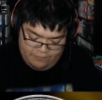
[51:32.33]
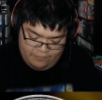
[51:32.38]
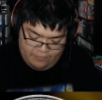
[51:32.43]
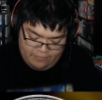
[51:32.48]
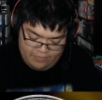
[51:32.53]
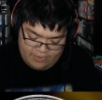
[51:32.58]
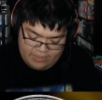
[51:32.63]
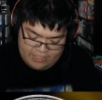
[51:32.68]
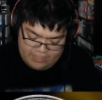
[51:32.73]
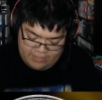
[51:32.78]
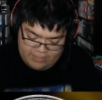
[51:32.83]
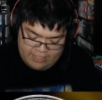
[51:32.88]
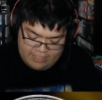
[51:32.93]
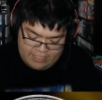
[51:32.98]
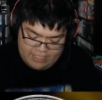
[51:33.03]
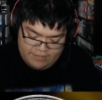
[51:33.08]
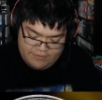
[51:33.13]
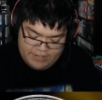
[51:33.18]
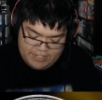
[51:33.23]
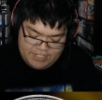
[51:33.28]
There's only
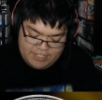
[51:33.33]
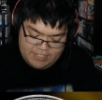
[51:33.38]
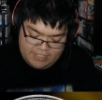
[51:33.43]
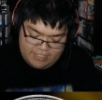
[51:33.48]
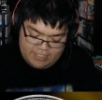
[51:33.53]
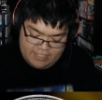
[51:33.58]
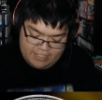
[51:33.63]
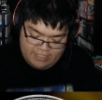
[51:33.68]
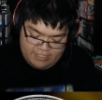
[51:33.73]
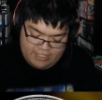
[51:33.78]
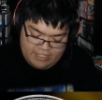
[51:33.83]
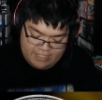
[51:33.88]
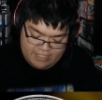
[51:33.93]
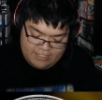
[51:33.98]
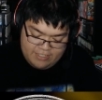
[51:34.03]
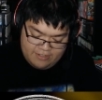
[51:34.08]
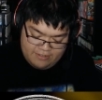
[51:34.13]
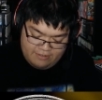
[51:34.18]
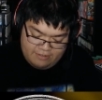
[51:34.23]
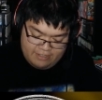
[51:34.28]
so much you can
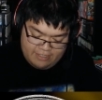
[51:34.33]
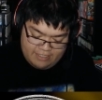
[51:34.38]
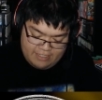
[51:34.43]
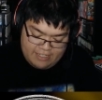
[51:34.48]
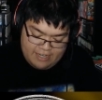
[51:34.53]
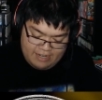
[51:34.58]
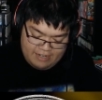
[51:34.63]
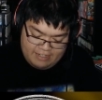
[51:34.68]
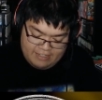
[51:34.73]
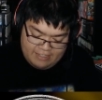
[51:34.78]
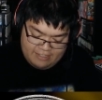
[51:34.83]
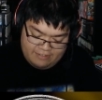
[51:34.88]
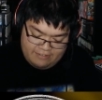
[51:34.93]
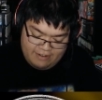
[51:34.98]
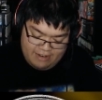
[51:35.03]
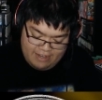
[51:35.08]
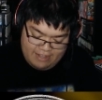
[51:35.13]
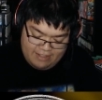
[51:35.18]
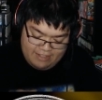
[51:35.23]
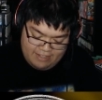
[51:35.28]
do on a tiny little
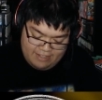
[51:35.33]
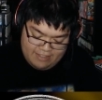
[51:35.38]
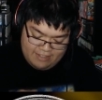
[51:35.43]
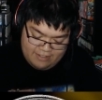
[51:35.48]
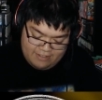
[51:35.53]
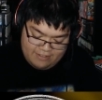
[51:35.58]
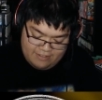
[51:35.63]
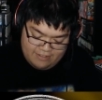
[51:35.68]
island, though.